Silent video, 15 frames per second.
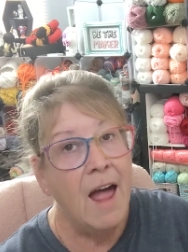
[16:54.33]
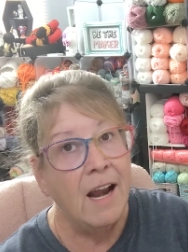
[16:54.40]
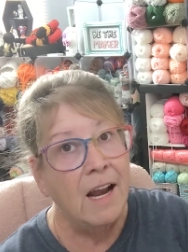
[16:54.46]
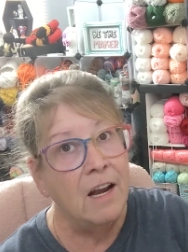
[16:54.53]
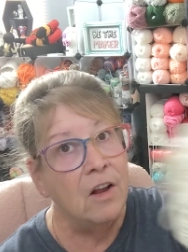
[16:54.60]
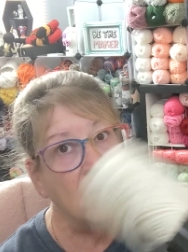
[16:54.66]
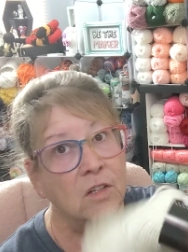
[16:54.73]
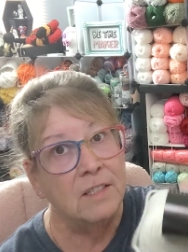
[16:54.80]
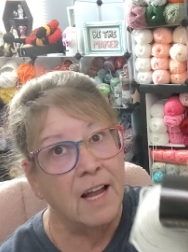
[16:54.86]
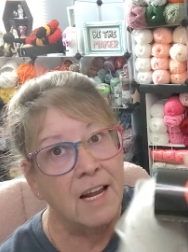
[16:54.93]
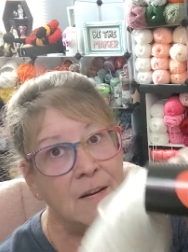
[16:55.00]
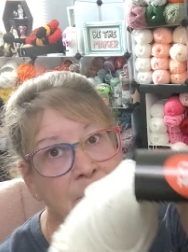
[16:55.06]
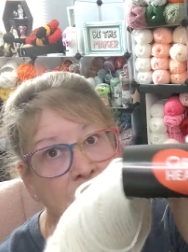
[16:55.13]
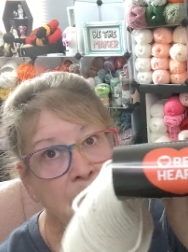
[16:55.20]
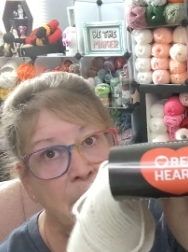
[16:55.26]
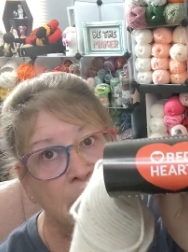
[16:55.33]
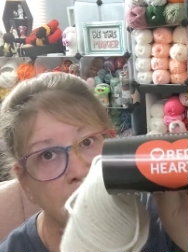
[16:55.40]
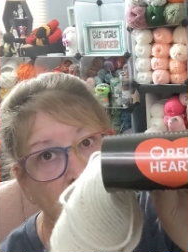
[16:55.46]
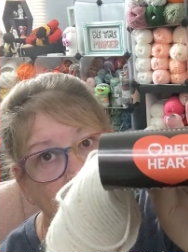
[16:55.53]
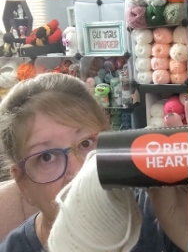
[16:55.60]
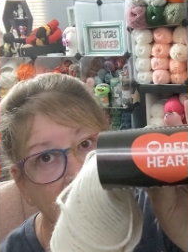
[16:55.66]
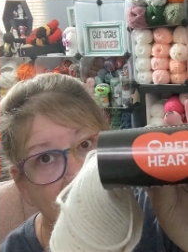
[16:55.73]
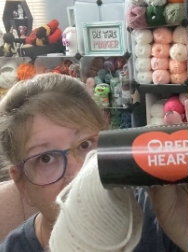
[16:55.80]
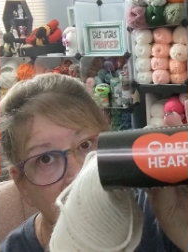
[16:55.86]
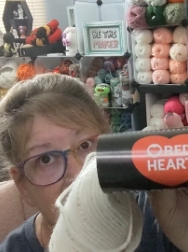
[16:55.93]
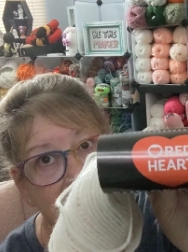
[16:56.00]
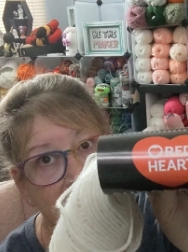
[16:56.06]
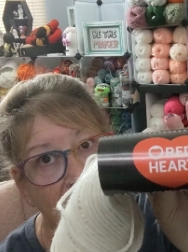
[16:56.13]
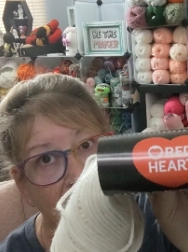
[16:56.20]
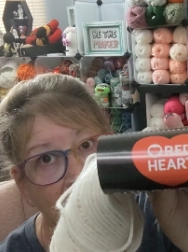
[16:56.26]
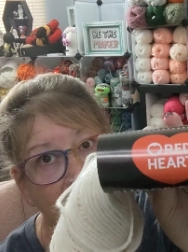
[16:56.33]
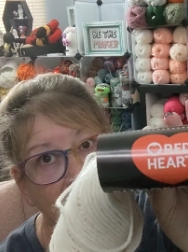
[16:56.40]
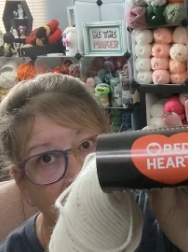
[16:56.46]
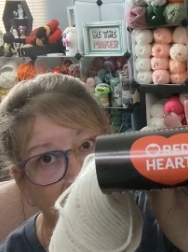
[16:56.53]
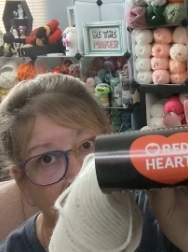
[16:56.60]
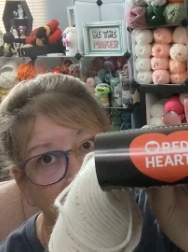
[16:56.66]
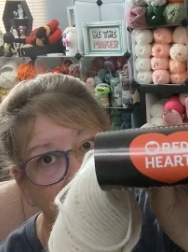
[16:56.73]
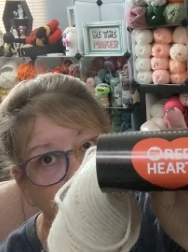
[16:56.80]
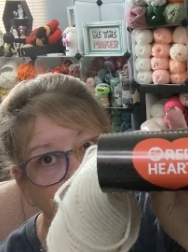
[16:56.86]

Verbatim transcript: and I know a lot of people don't like this yarn,